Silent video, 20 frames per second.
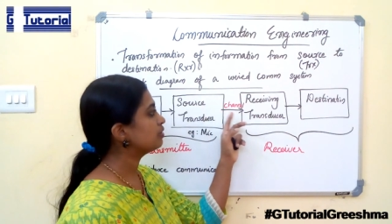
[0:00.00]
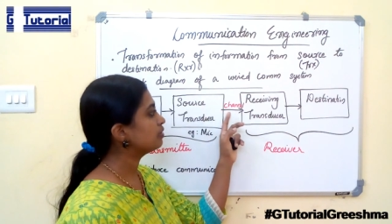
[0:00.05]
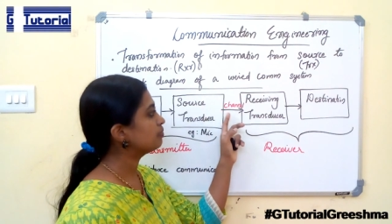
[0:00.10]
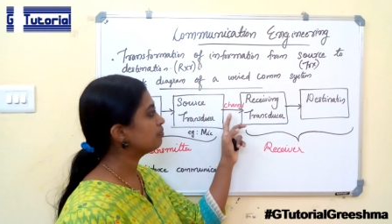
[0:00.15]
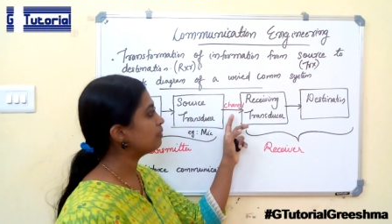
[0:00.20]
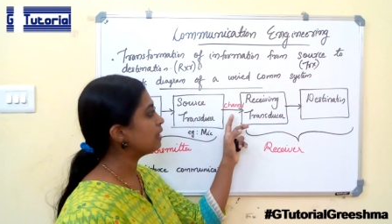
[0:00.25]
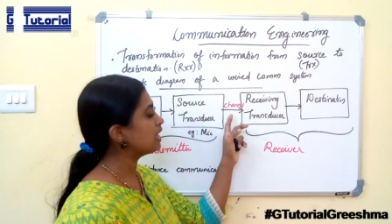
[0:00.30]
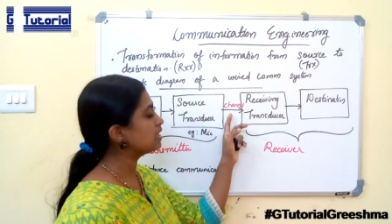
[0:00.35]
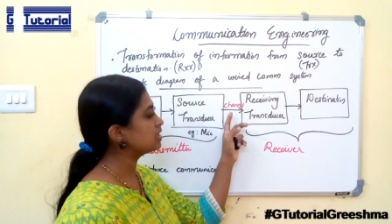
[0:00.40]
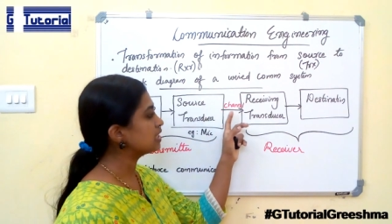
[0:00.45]

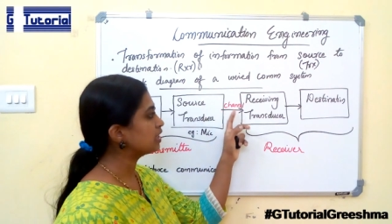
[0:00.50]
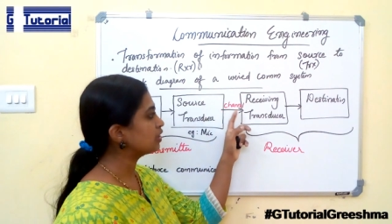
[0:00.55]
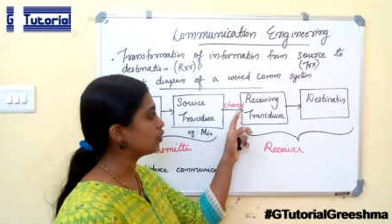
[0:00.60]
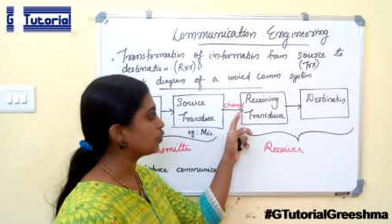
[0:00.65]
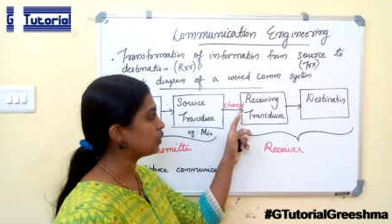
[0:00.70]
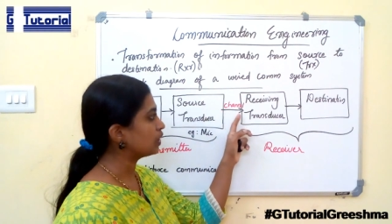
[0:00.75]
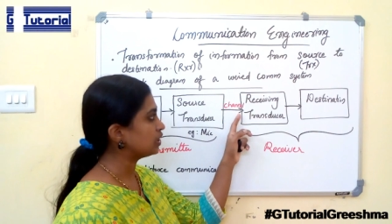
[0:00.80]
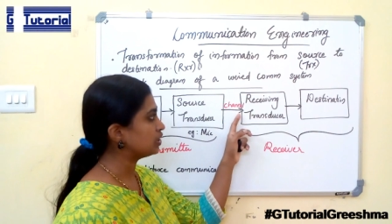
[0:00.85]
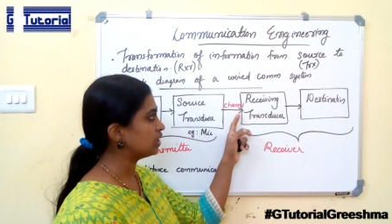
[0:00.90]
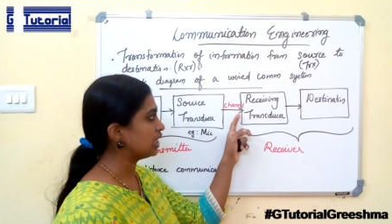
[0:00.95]
passing
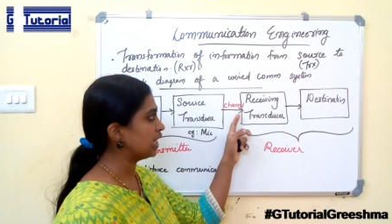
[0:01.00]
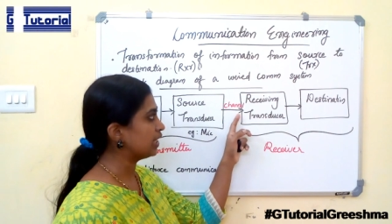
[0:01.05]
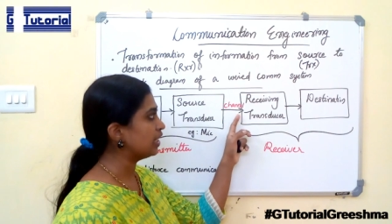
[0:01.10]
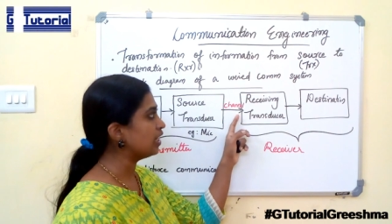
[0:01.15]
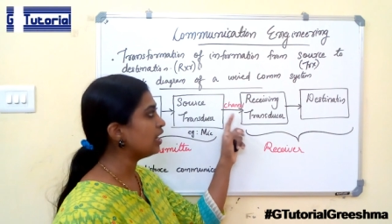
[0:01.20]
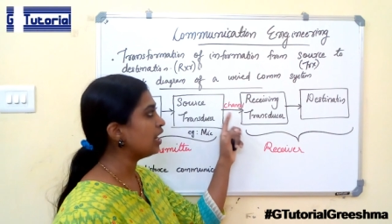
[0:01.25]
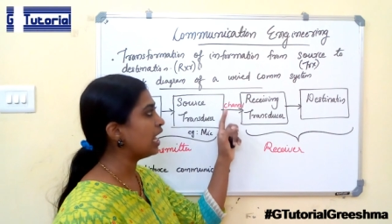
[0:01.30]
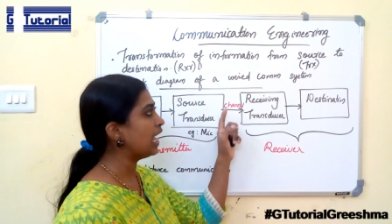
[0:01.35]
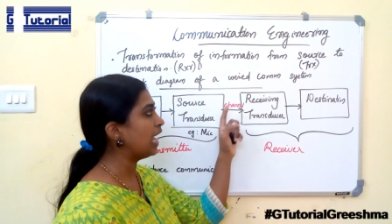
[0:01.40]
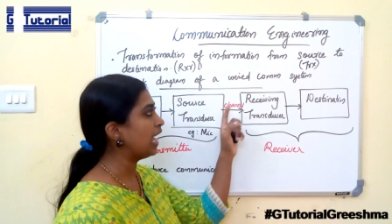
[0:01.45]
through the
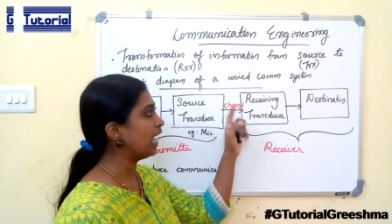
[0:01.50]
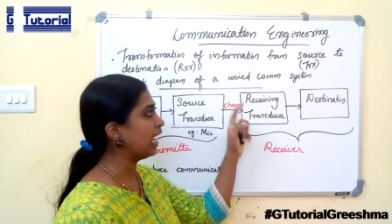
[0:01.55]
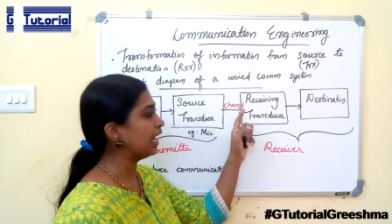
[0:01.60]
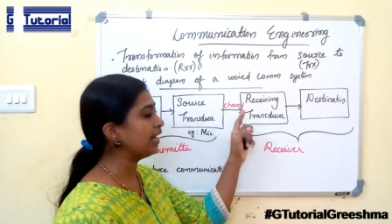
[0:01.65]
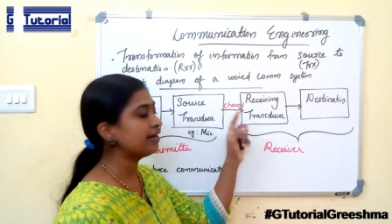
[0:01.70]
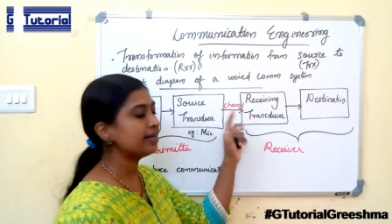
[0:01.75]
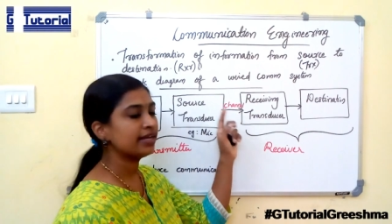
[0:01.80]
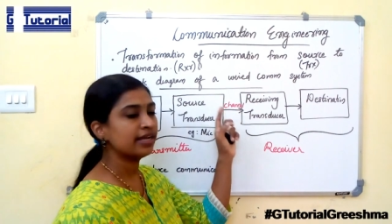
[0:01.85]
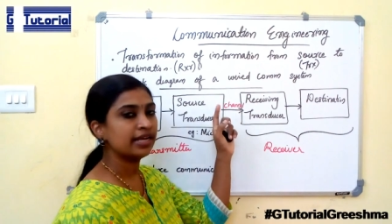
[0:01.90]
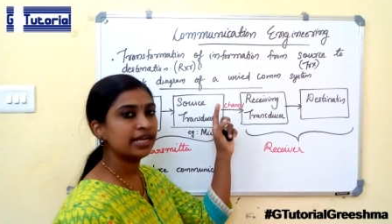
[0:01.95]
channel
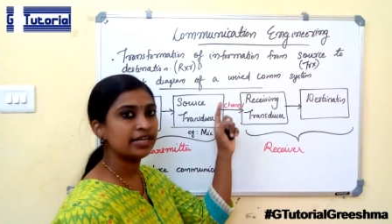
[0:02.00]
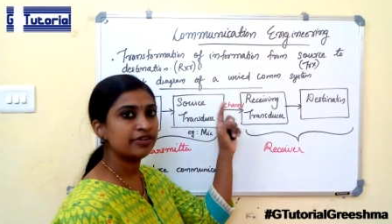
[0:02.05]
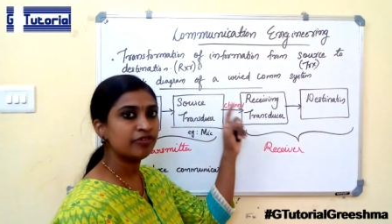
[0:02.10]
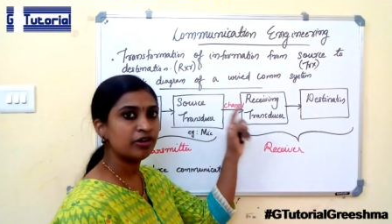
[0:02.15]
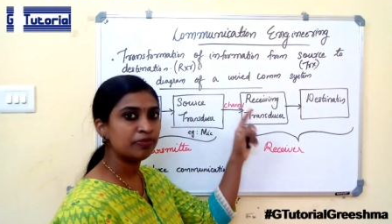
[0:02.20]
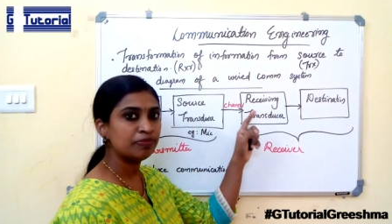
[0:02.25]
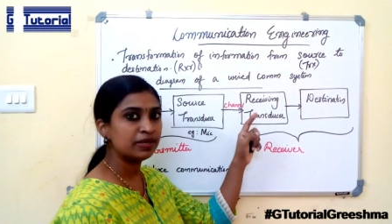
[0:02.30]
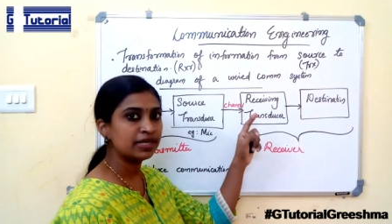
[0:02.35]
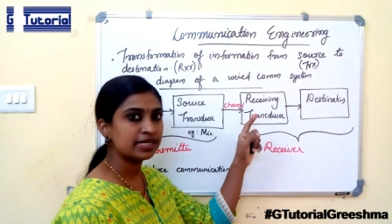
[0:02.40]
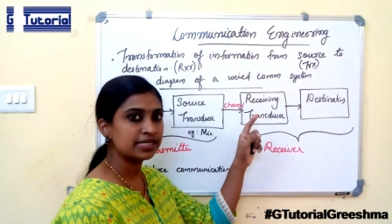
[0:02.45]
and it
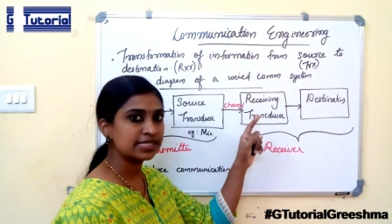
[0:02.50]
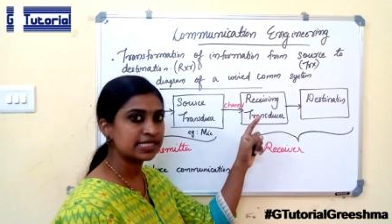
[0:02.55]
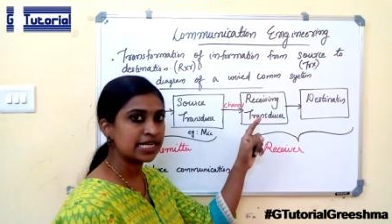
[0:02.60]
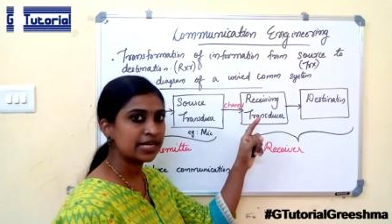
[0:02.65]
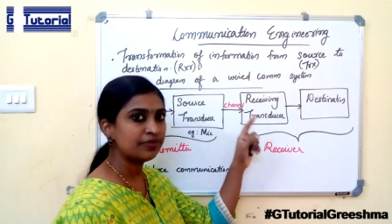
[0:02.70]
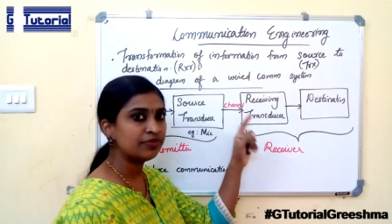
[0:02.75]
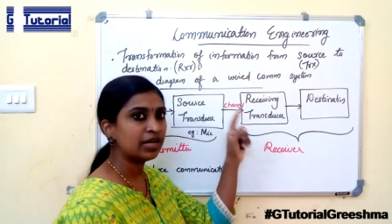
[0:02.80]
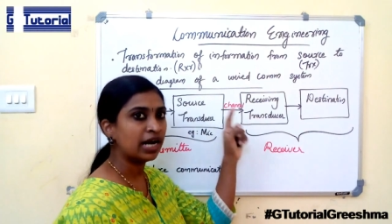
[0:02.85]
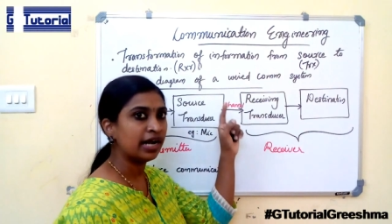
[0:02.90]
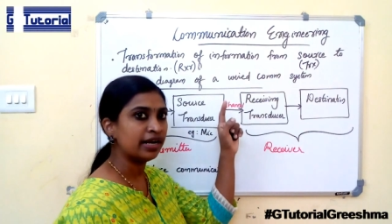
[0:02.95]
will be
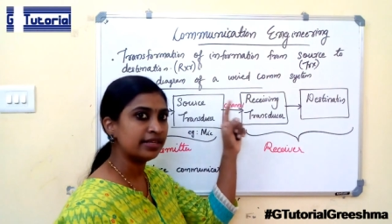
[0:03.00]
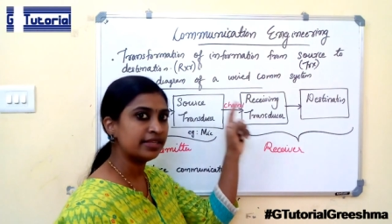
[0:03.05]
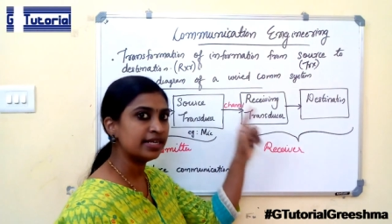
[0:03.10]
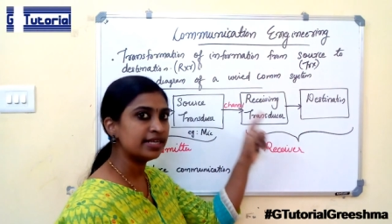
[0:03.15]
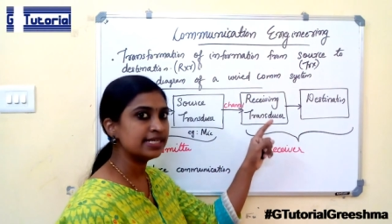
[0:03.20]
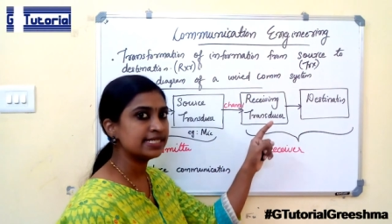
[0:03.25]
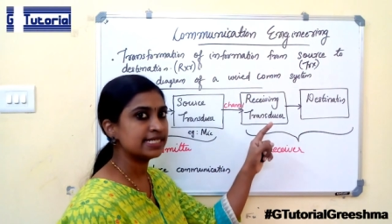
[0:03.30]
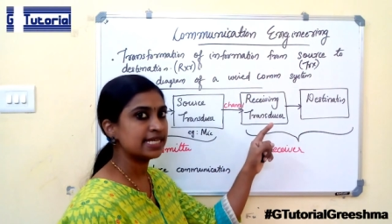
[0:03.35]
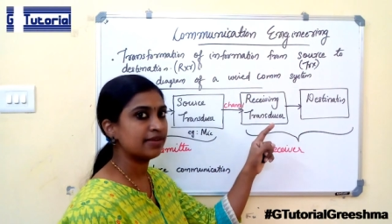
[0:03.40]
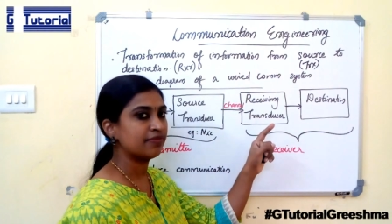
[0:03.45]
received at the
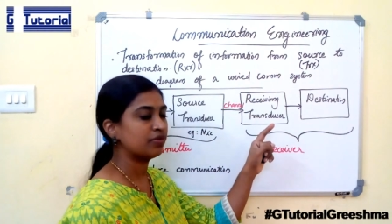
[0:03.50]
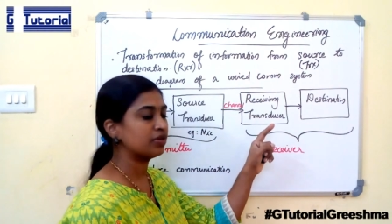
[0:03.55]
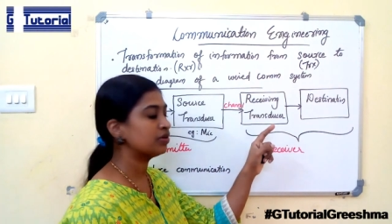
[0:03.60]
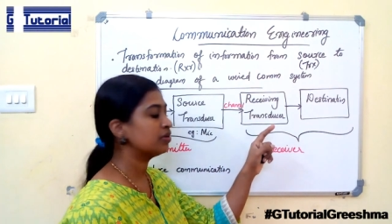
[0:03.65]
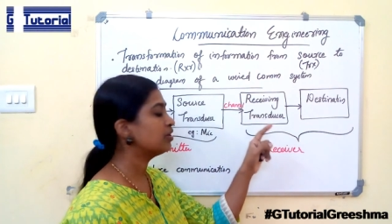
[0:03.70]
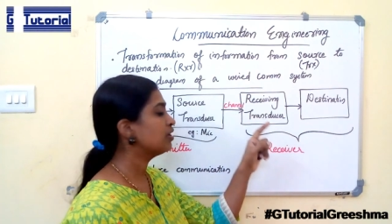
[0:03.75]
receiver.